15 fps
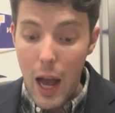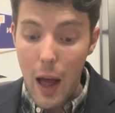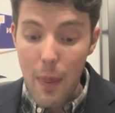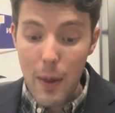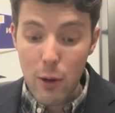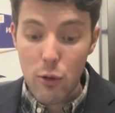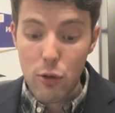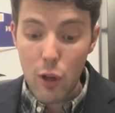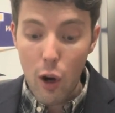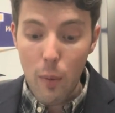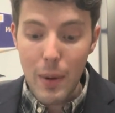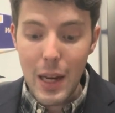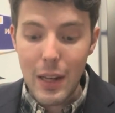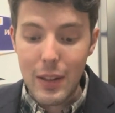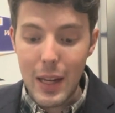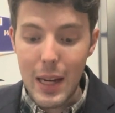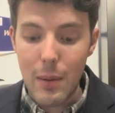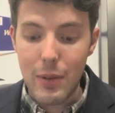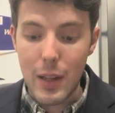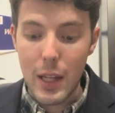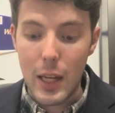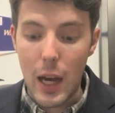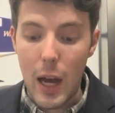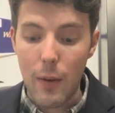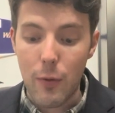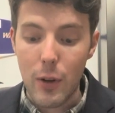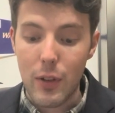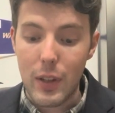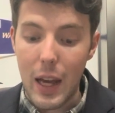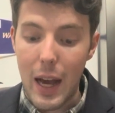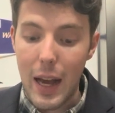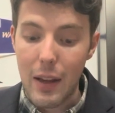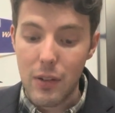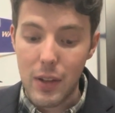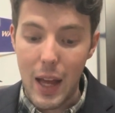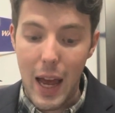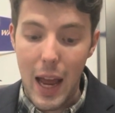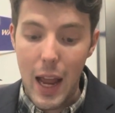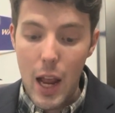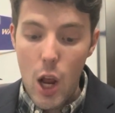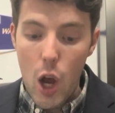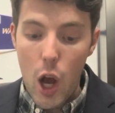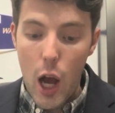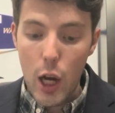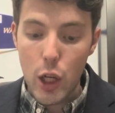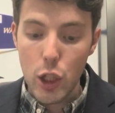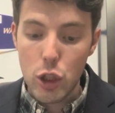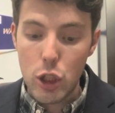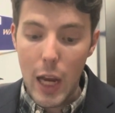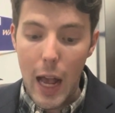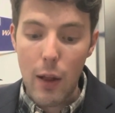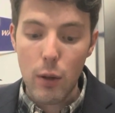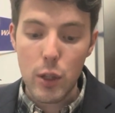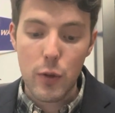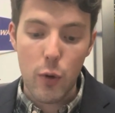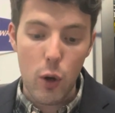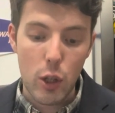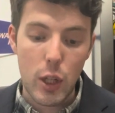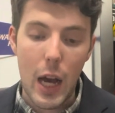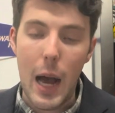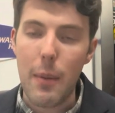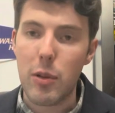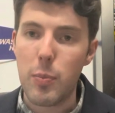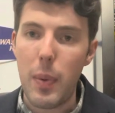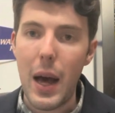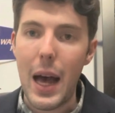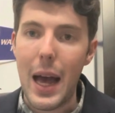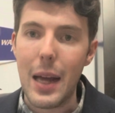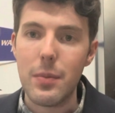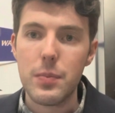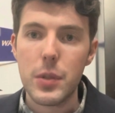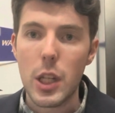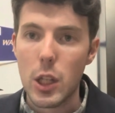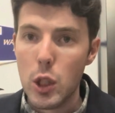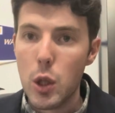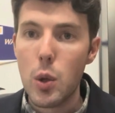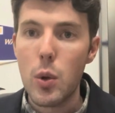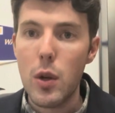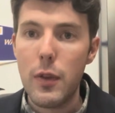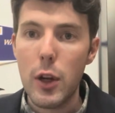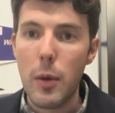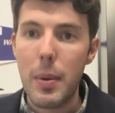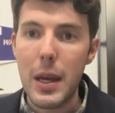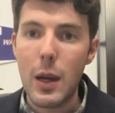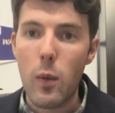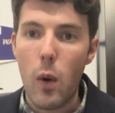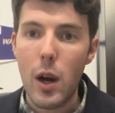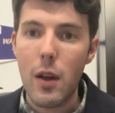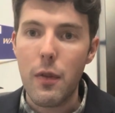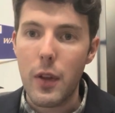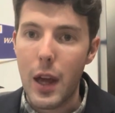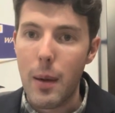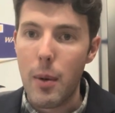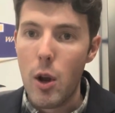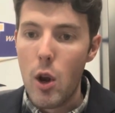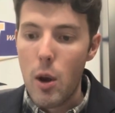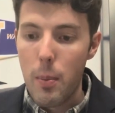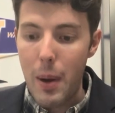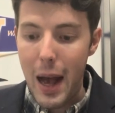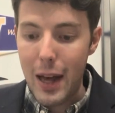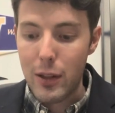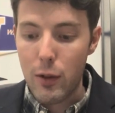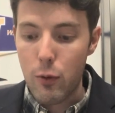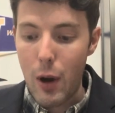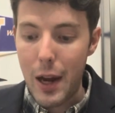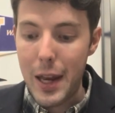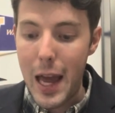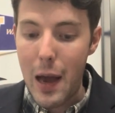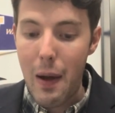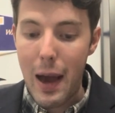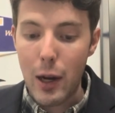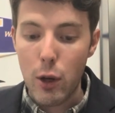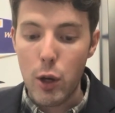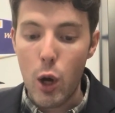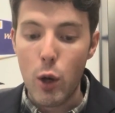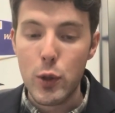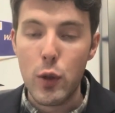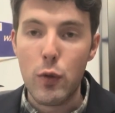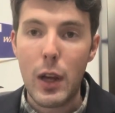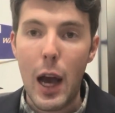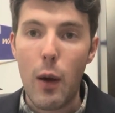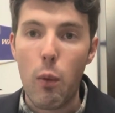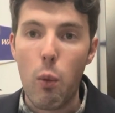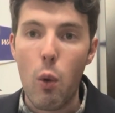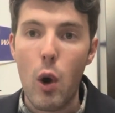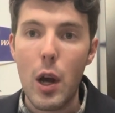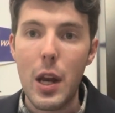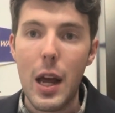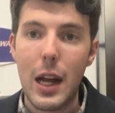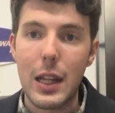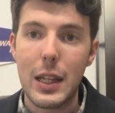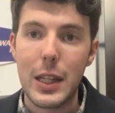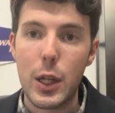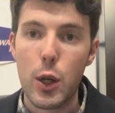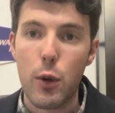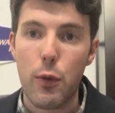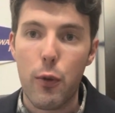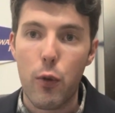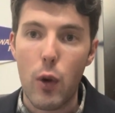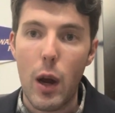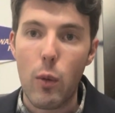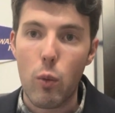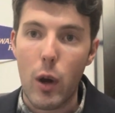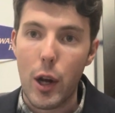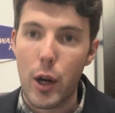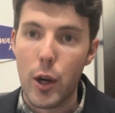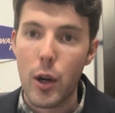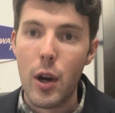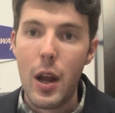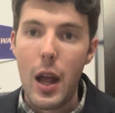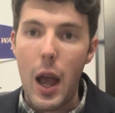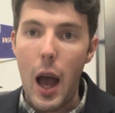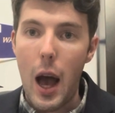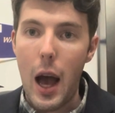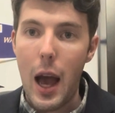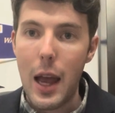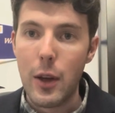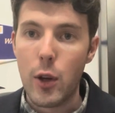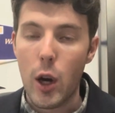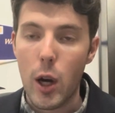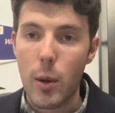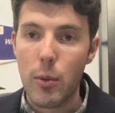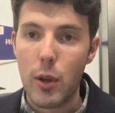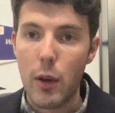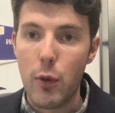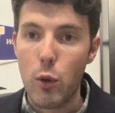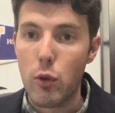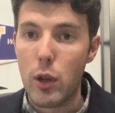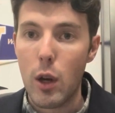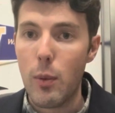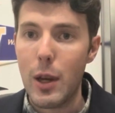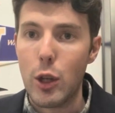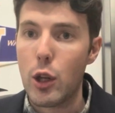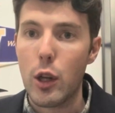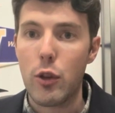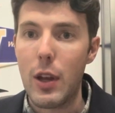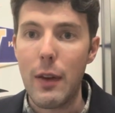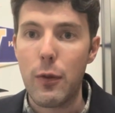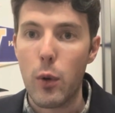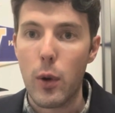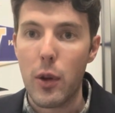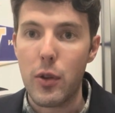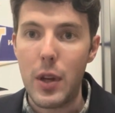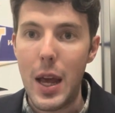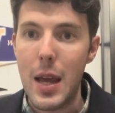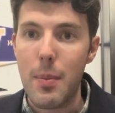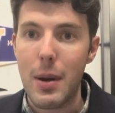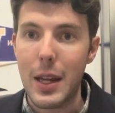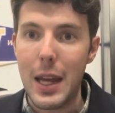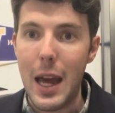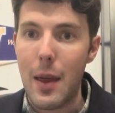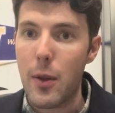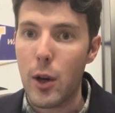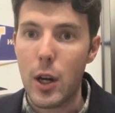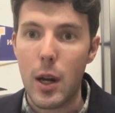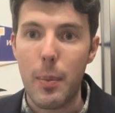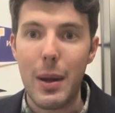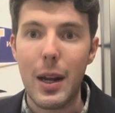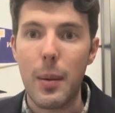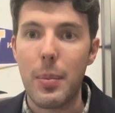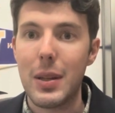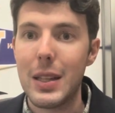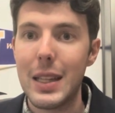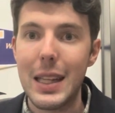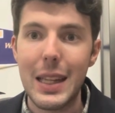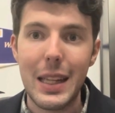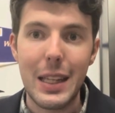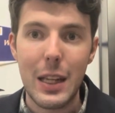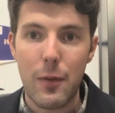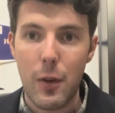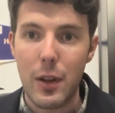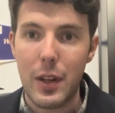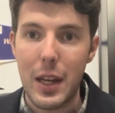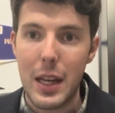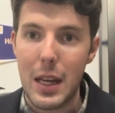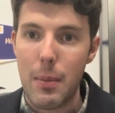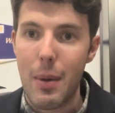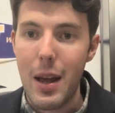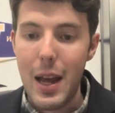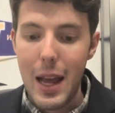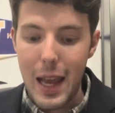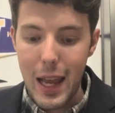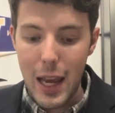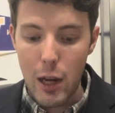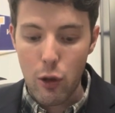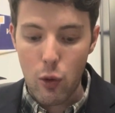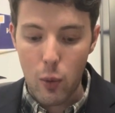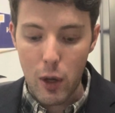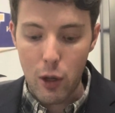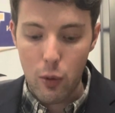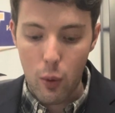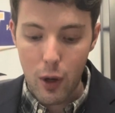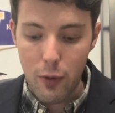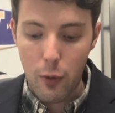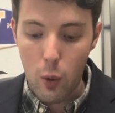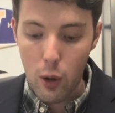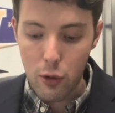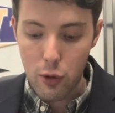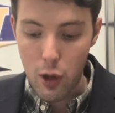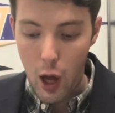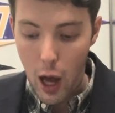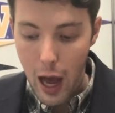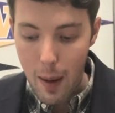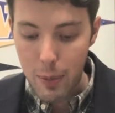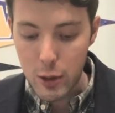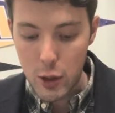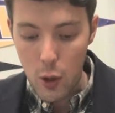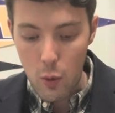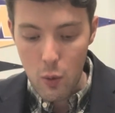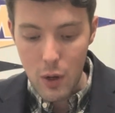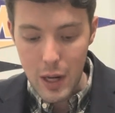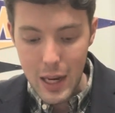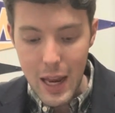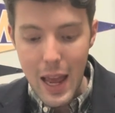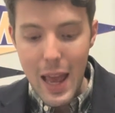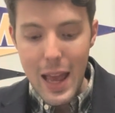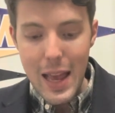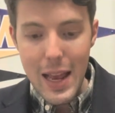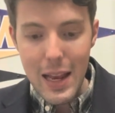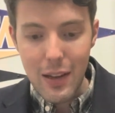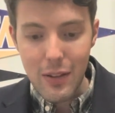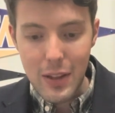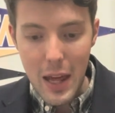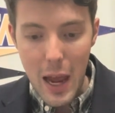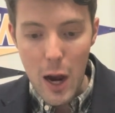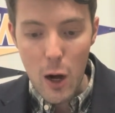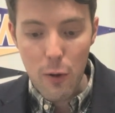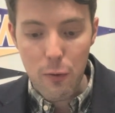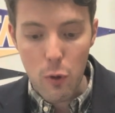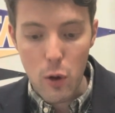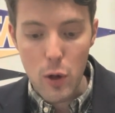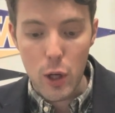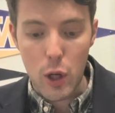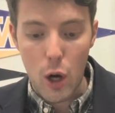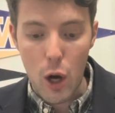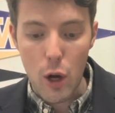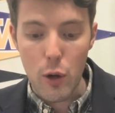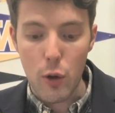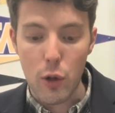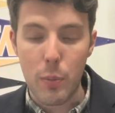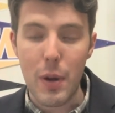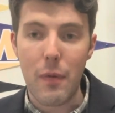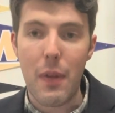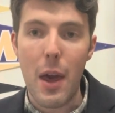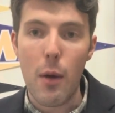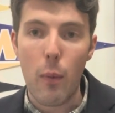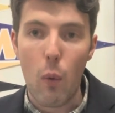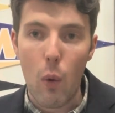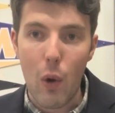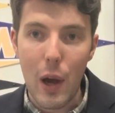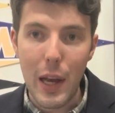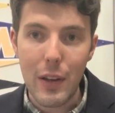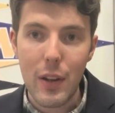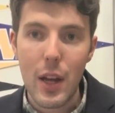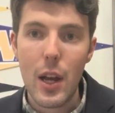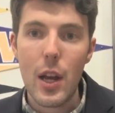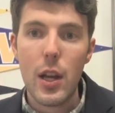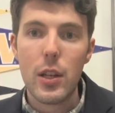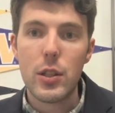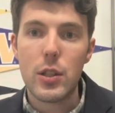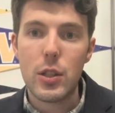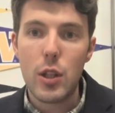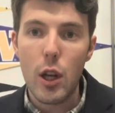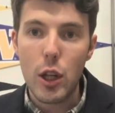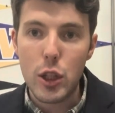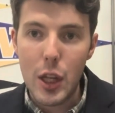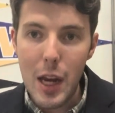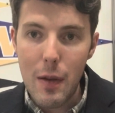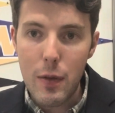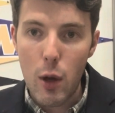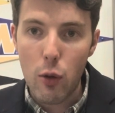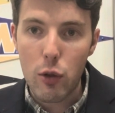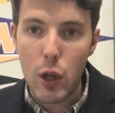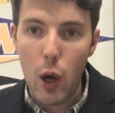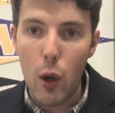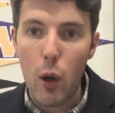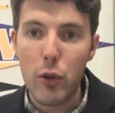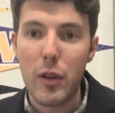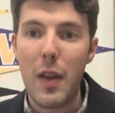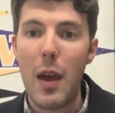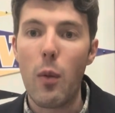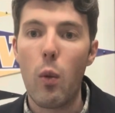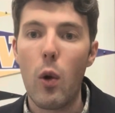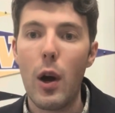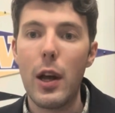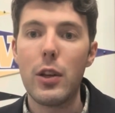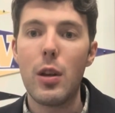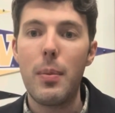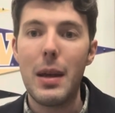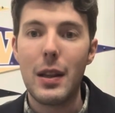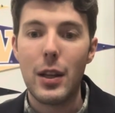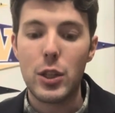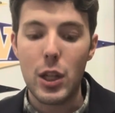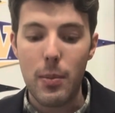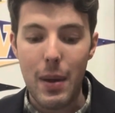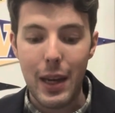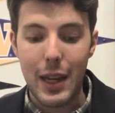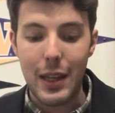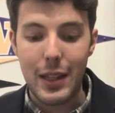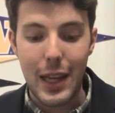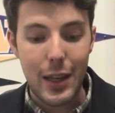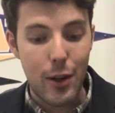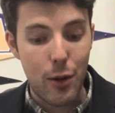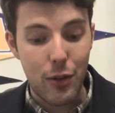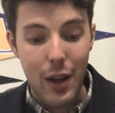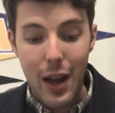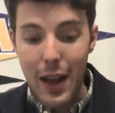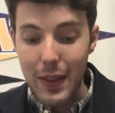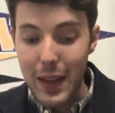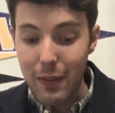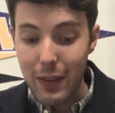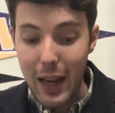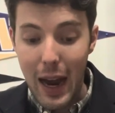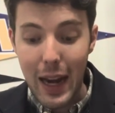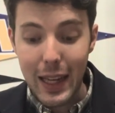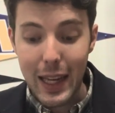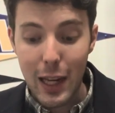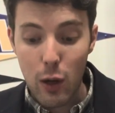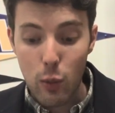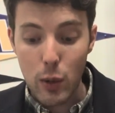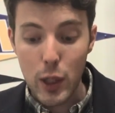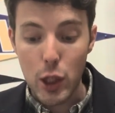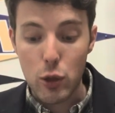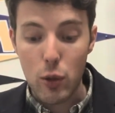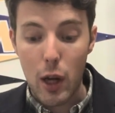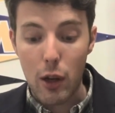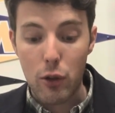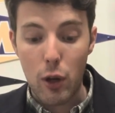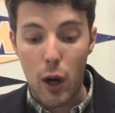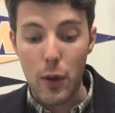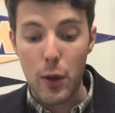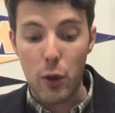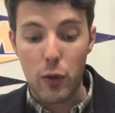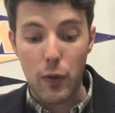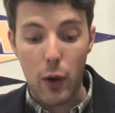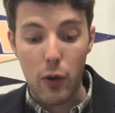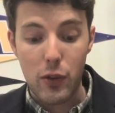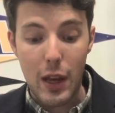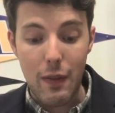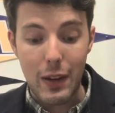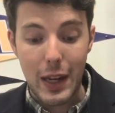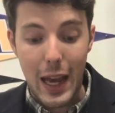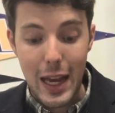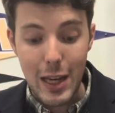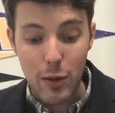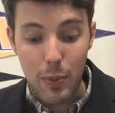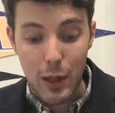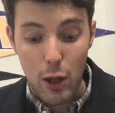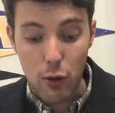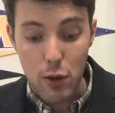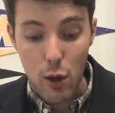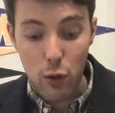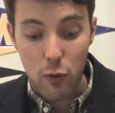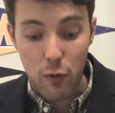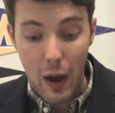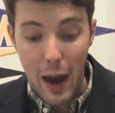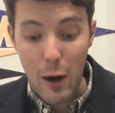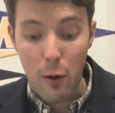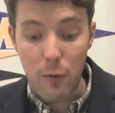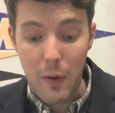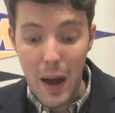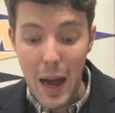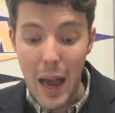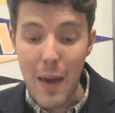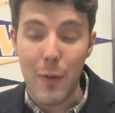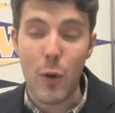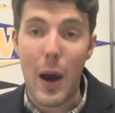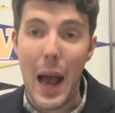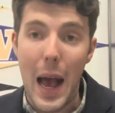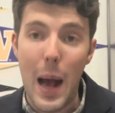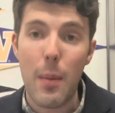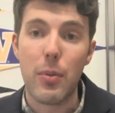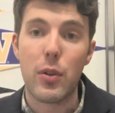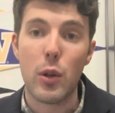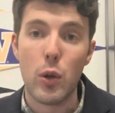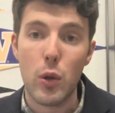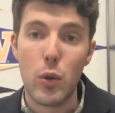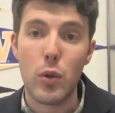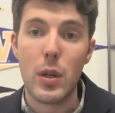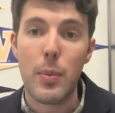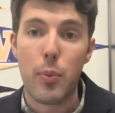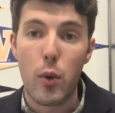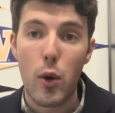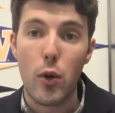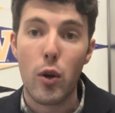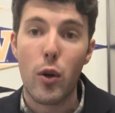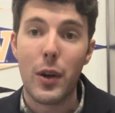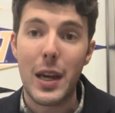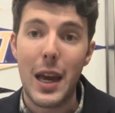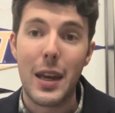There's so many teams in the conference, guys, that could challenge for a top spot, Louisville being one of them. But as of right now, I don't know if you've got one clear front runner in terms of who's going to be. You could say Florida State, but again, they're going to be a completely different team in 2024. So the opportunity is there for the Cardinals, but if they want to achieve those goals, they want to be legitimate contenders, they've got to get a really strong start in those first 7 games, because those final 5 are absolutely brutal. Again,